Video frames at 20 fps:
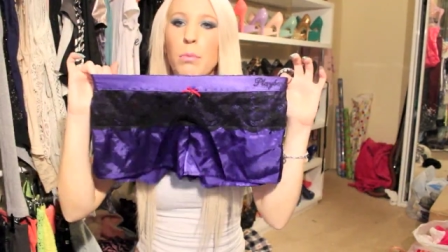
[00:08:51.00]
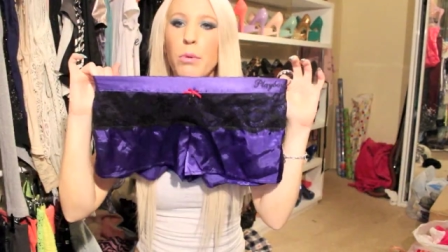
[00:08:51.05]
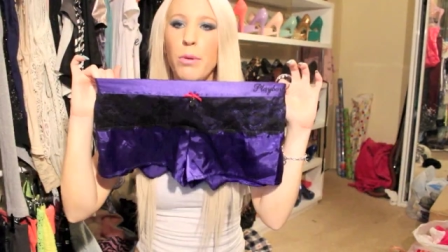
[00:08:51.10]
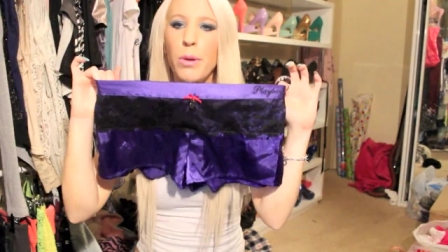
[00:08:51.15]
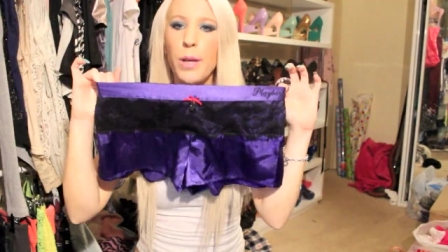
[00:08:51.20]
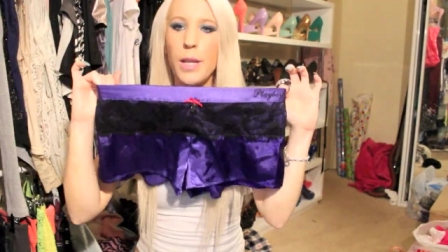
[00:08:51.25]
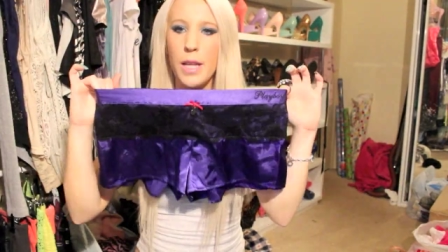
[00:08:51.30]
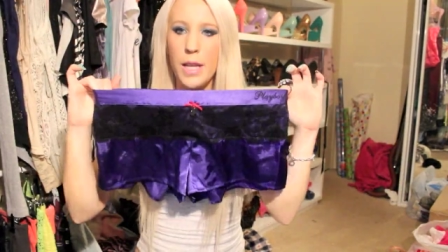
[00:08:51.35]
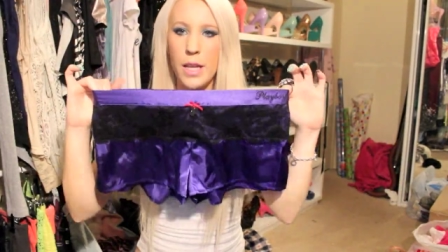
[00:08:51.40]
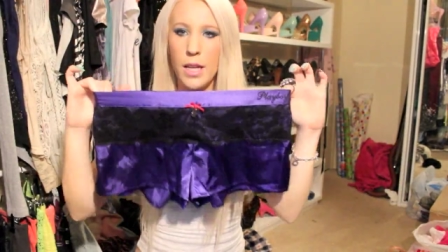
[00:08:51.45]

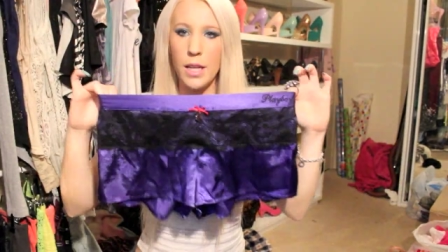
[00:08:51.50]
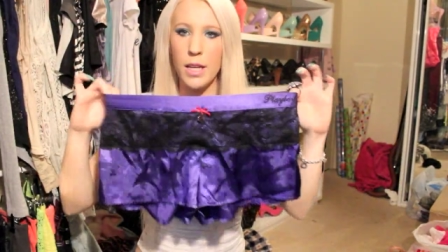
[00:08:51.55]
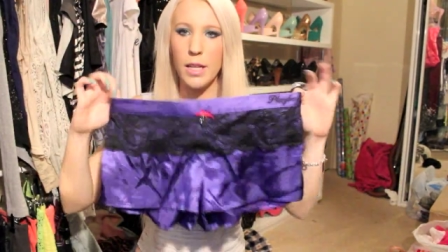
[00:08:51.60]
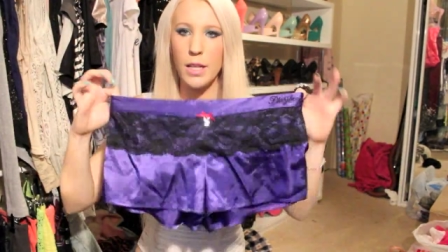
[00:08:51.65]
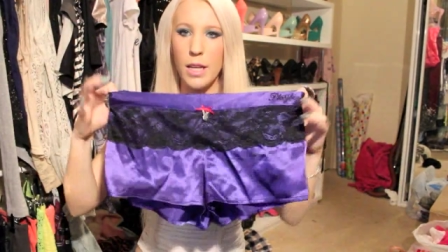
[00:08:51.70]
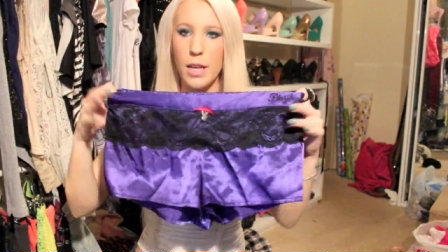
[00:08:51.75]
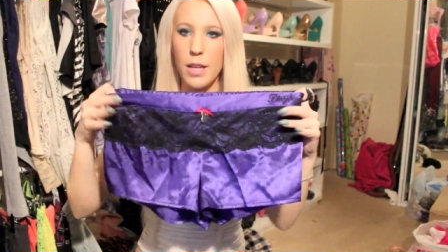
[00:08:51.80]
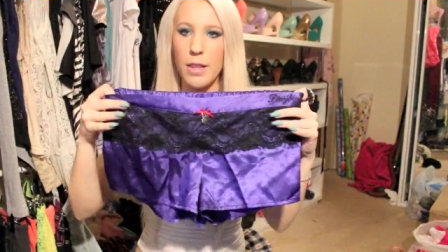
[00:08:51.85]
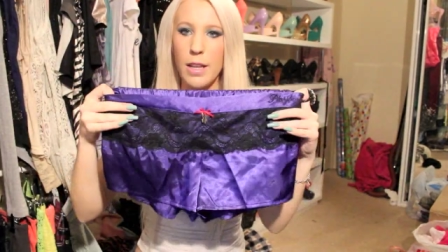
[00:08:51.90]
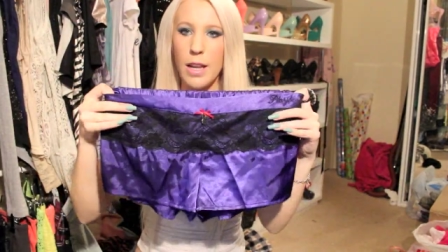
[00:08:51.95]
pretty
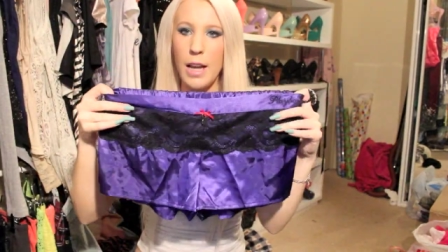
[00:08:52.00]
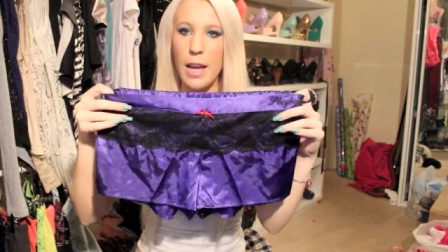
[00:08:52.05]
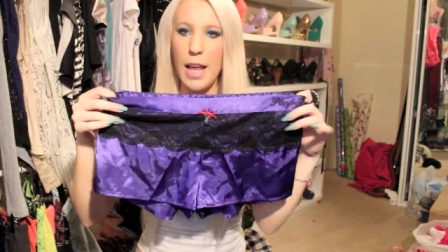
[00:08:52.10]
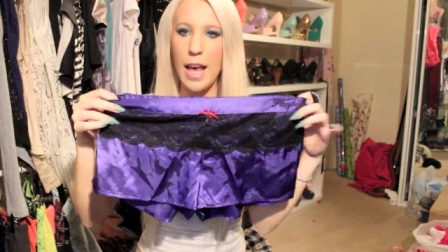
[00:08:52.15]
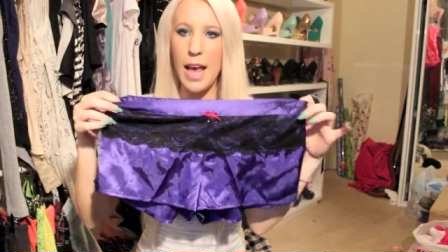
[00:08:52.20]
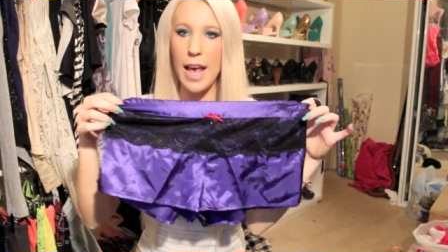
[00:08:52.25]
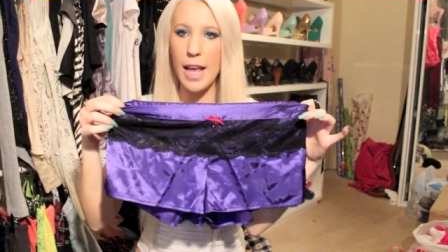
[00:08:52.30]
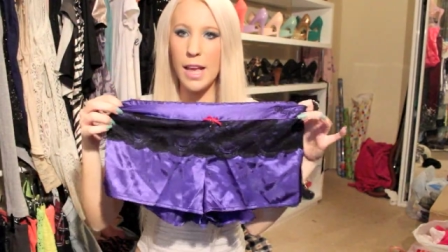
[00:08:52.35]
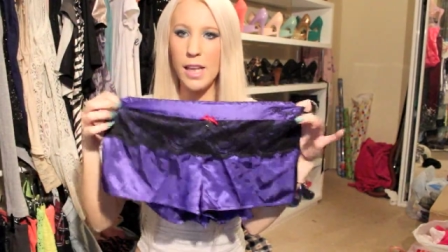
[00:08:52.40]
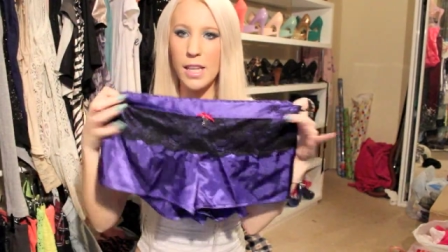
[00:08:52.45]
they got the
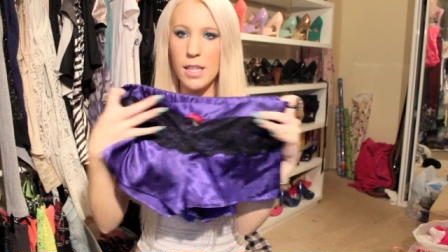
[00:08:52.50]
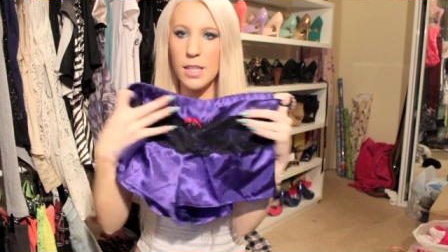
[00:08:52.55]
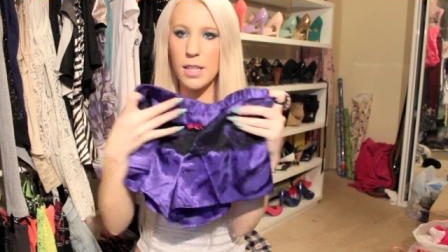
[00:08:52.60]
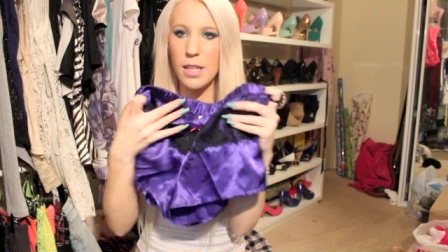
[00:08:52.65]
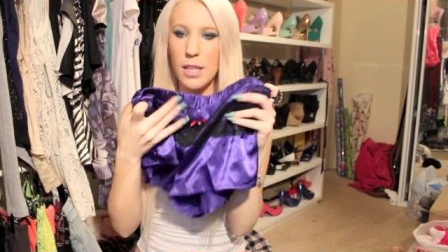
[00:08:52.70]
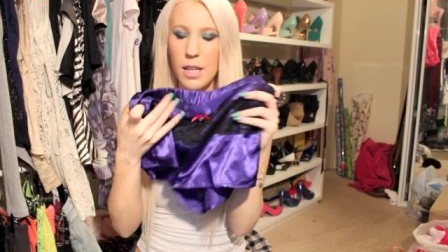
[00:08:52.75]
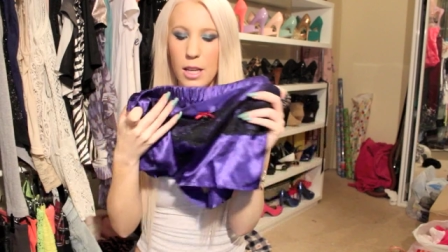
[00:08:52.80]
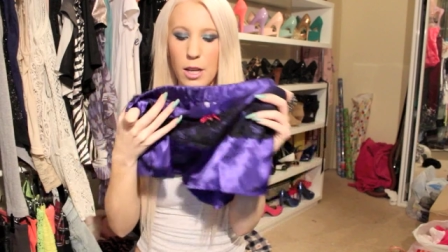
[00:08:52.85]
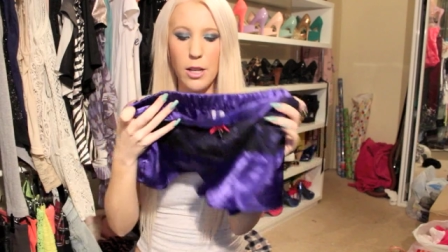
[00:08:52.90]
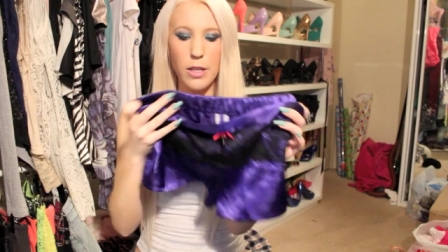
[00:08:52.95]

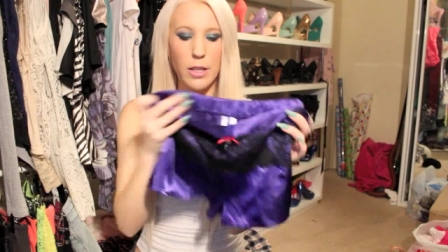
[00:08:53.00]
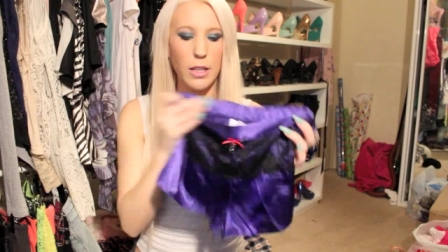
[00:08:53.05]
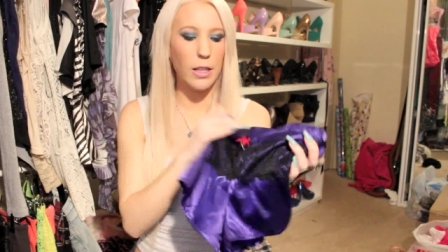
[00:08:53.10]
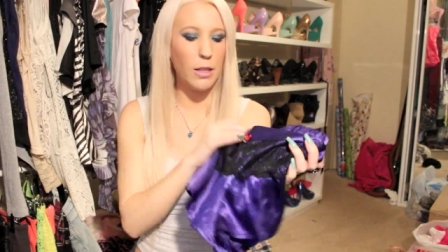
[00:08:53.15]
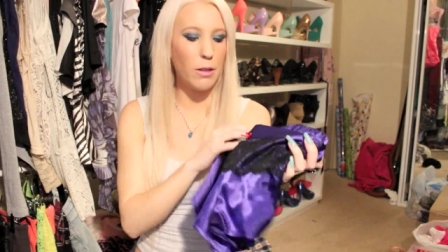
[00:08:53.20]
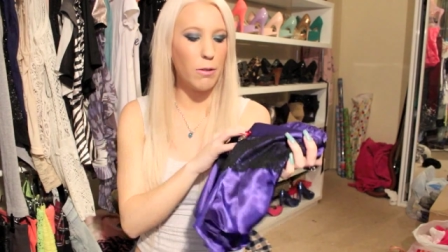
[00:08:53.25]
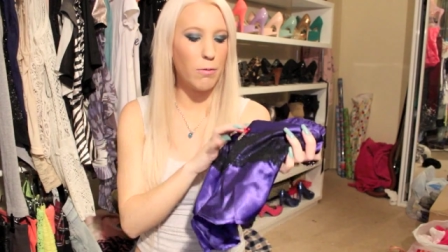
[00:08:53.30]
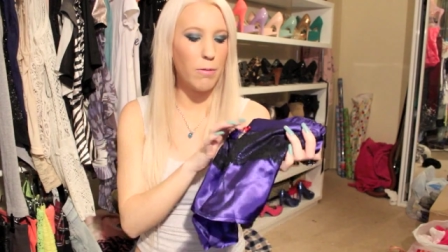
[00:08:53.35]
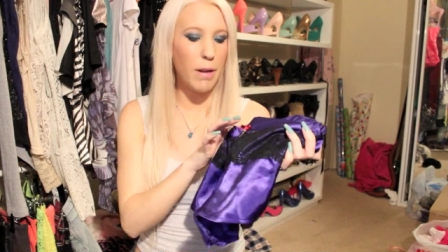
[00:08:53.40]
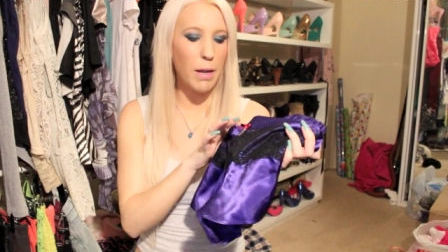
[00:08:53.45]
lace and they got the
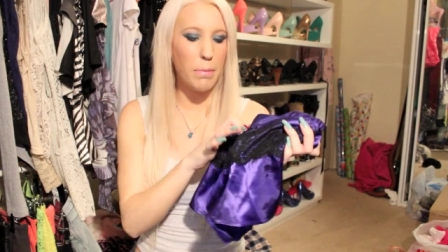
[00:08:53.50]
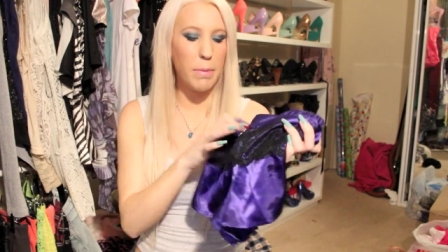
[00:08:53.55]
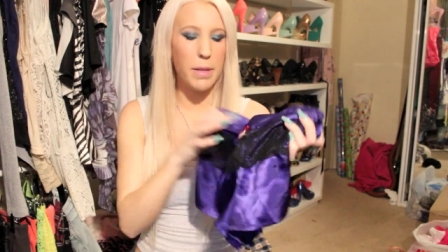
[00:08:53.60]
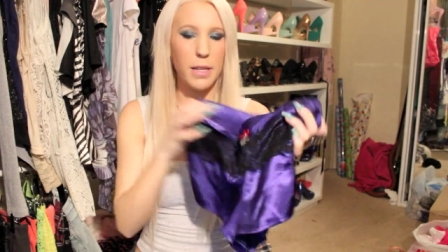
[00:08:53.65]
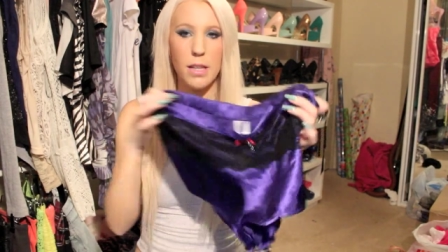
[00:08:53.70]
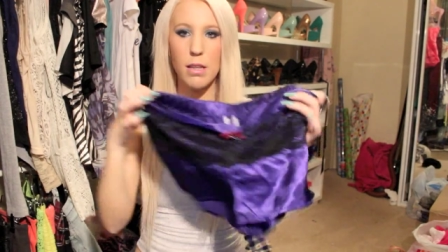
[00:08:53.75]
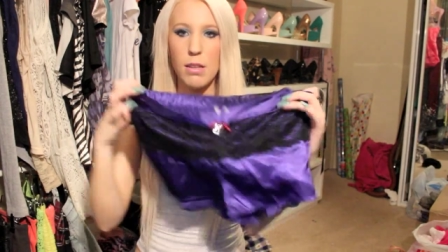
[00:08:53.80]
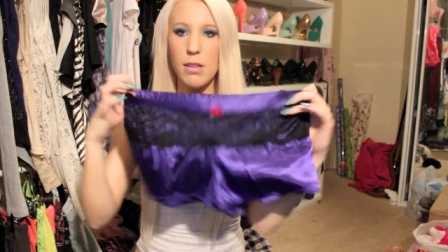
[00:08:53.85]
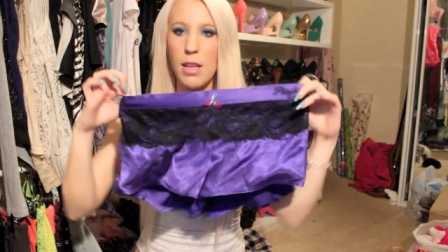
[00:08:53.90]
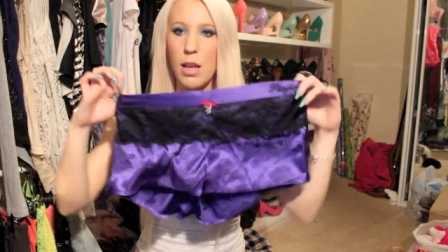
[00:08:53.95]
little red
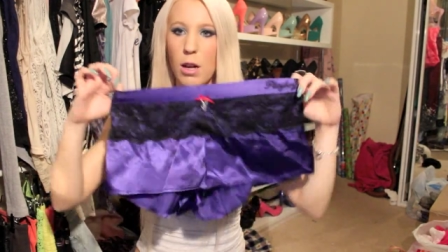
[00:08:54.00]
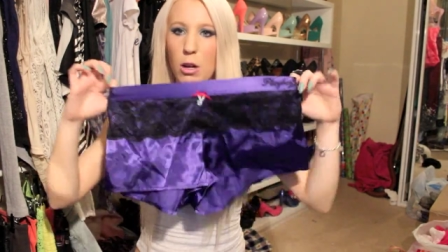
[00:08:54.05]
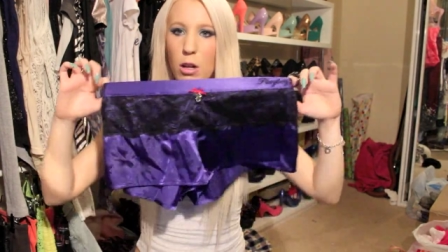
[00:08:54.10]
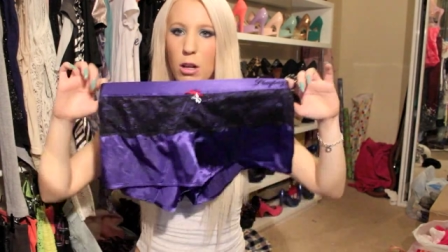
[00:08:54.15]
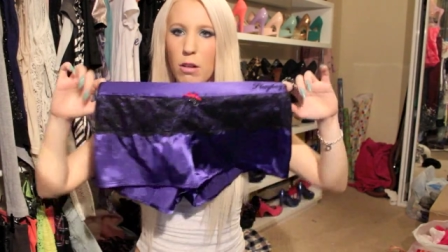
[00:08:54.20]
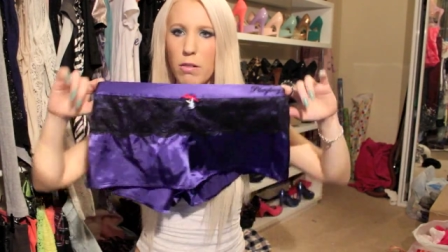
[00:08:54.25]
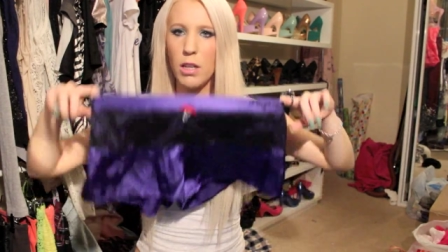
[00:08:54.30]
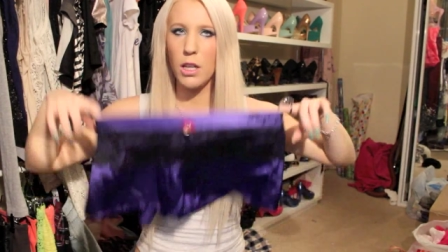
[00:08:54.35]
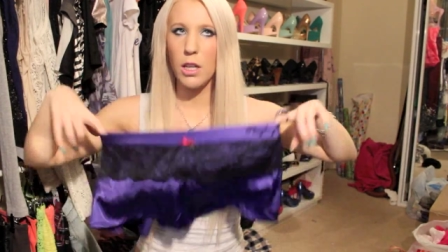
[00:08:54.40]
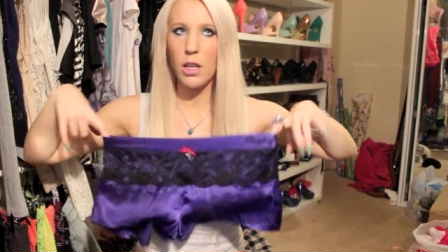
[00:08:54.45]
bit to set it
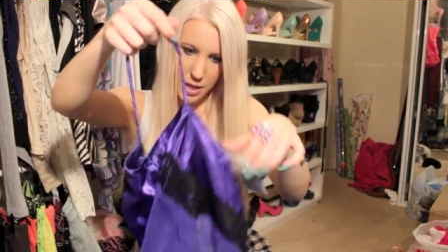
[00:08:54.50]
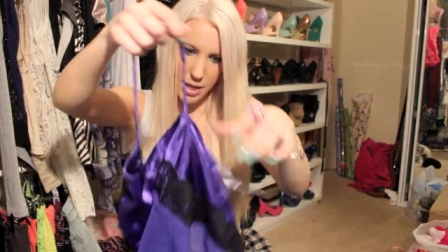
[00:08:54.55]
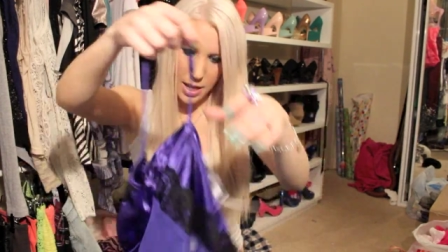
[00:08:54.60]
off